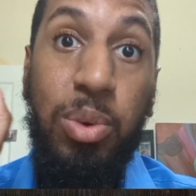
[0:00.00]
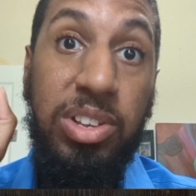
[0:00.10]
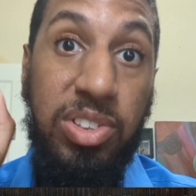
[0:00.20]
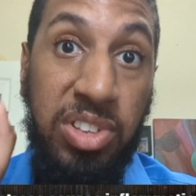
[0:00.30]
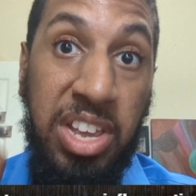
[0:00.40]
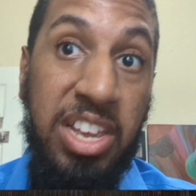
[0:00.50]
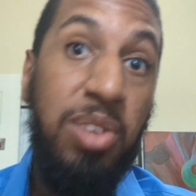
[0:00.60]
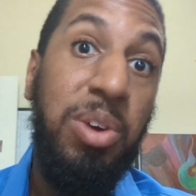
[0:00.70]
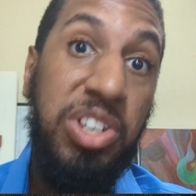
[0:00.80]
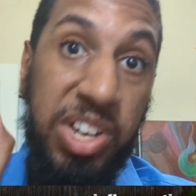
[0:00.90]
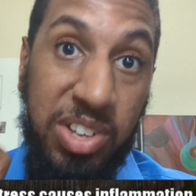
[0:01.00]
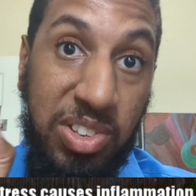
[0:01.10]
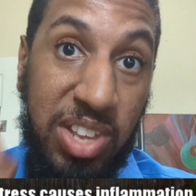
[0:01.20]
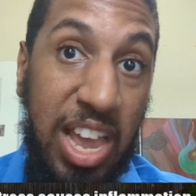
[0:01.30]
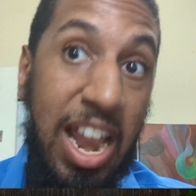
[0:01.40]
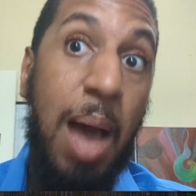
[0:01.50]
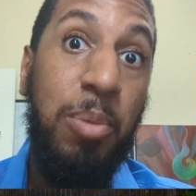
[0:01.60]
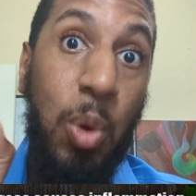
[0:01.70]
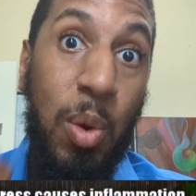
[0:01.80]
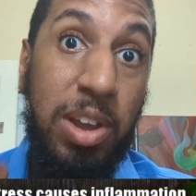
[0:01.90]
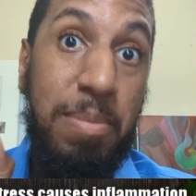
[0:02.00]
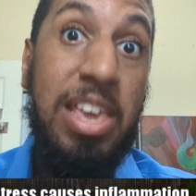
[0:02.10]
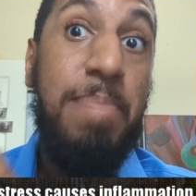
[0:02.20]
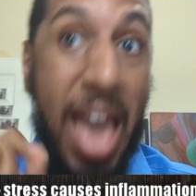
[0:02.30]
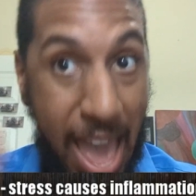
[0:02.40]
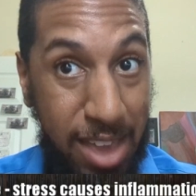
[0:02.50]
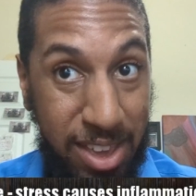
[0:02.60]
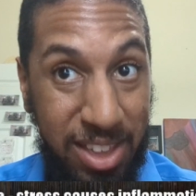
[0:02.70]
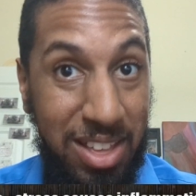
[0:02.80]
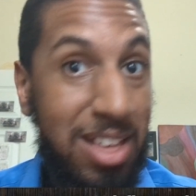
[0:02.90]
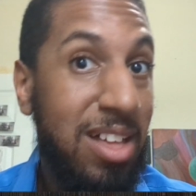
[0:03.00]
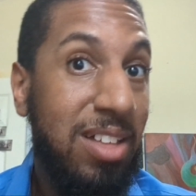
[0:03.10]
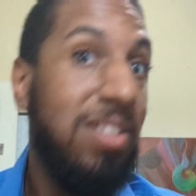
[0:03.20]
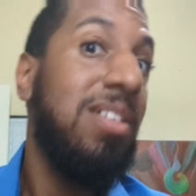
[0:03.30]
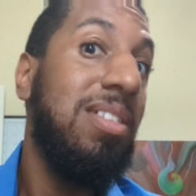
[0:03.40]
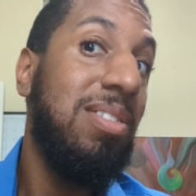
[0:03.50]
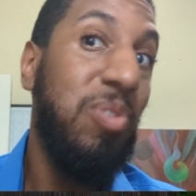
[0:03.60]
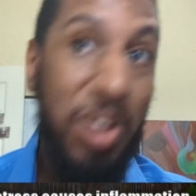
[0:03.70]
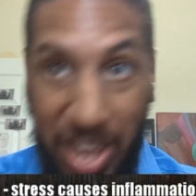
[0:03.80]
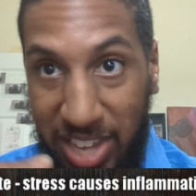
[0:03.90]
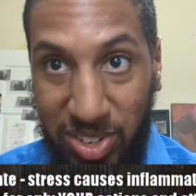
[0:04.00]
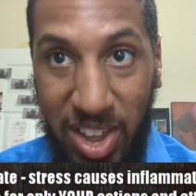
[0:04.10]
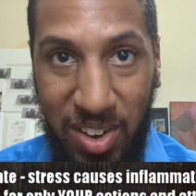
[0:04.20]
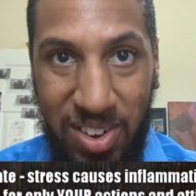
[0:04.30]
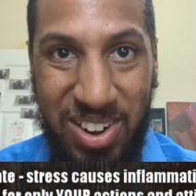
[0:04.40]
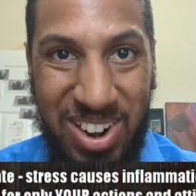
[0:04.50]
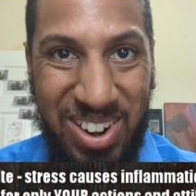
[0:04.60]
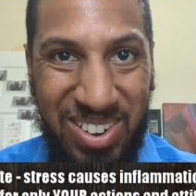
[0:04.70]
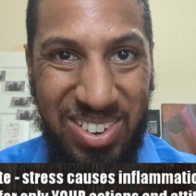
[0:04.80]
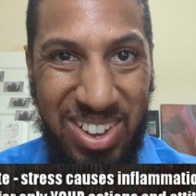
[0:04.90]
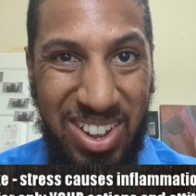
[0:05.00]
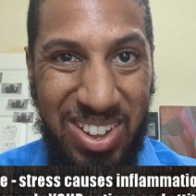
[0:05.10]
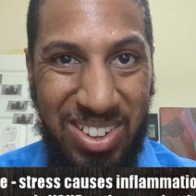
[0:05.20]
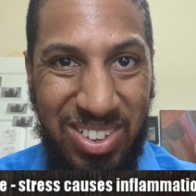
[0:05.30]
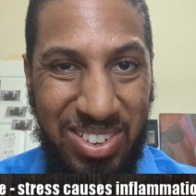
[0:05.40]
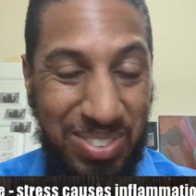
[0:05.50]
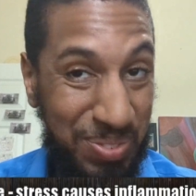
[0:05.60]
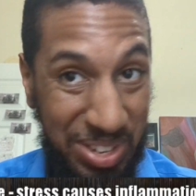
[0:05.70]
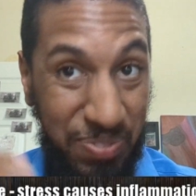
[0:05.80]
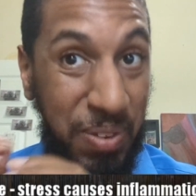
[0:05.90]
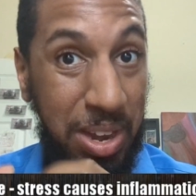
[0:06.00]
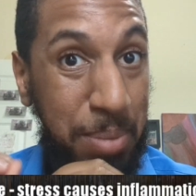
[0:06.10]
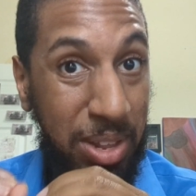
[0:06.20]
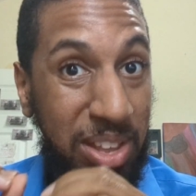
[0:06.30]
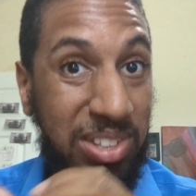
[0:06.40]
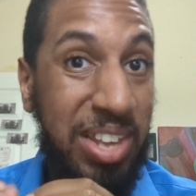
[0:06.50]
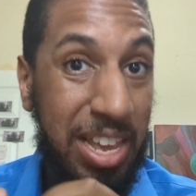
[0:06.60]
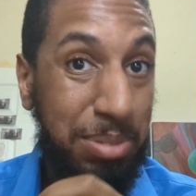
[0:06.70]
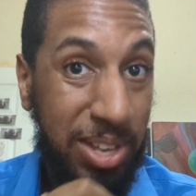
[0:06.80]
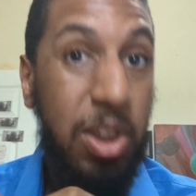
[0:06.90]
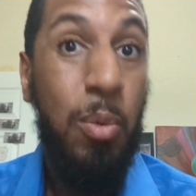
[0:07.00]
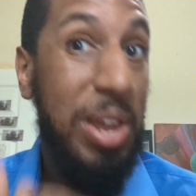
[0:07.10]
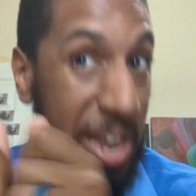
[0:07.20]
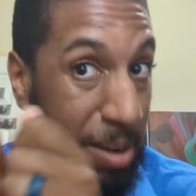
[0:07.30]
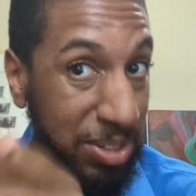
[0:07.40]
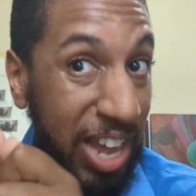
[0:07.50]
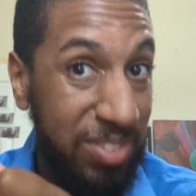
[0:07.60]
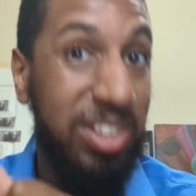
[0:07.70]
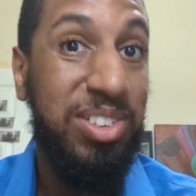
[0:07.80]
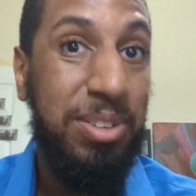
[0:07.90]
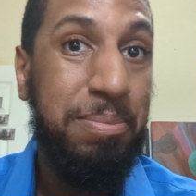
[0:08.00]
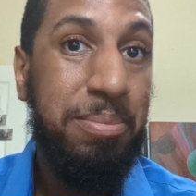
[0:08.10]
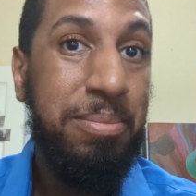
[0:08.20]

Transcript: We see where Jesus said, I'm going to be back three days later. We fundamentally see him say, we hear him say this.